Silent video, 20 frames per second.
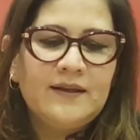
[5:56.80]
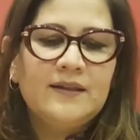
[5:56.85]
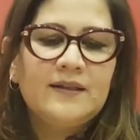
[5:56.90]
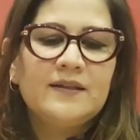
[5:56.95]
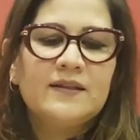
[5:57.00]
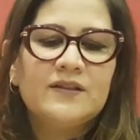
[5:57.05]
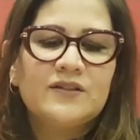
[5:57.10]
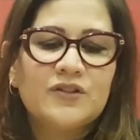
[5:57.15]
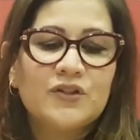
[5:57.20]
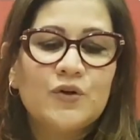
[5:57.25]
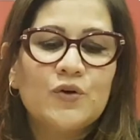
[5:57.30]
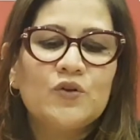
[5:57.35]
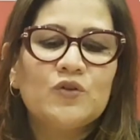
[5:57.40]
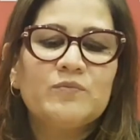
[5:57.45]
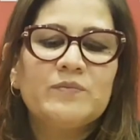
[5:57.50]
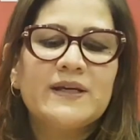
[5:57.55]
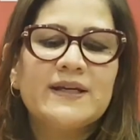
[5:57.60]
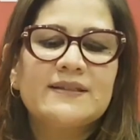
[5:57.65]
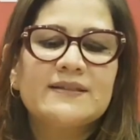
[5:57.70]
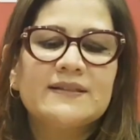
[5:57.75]
The
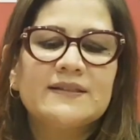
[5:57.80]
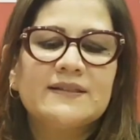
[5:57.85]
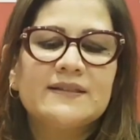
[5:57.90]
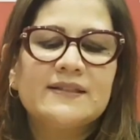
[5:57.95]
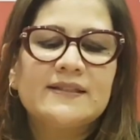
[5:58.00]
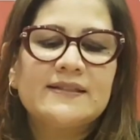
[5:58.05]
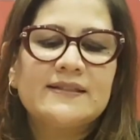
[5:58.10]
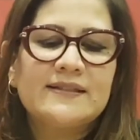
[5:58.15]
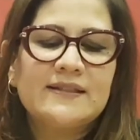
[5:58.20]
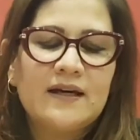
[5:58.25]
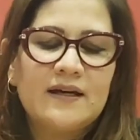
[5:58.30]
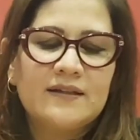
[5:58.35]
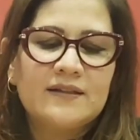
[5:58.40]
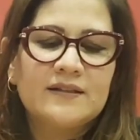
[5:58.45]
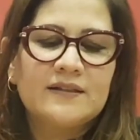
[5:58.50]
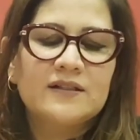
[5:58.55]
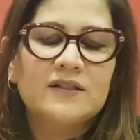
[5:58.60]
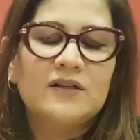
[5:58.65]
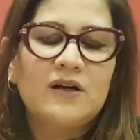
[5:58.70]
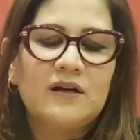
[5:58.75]
stonemason's
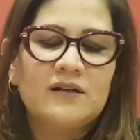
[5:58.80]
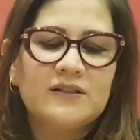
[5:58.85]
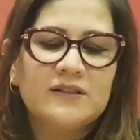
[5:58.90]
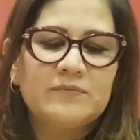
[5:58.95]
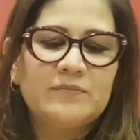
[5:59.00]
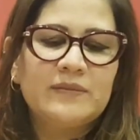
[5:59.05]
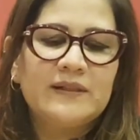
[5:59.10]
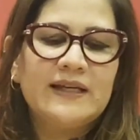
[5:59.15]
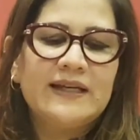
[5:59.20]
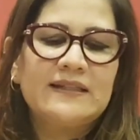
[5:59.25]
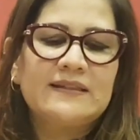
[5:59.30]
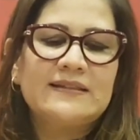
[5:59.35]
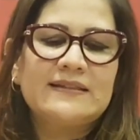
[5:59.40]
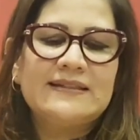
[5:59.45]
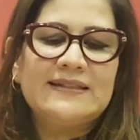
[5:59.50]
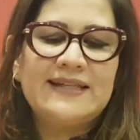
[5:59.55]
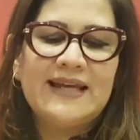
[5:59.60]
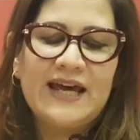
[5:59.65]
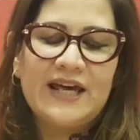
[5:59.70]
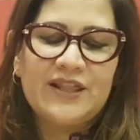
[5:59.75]
son contemplates
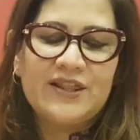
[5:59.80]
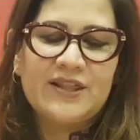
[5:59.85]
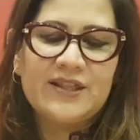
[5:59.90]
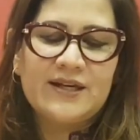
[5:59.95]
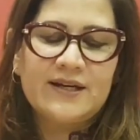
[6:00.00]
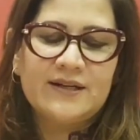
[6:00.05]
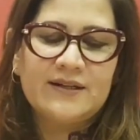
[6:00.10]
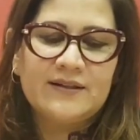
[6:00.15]
death.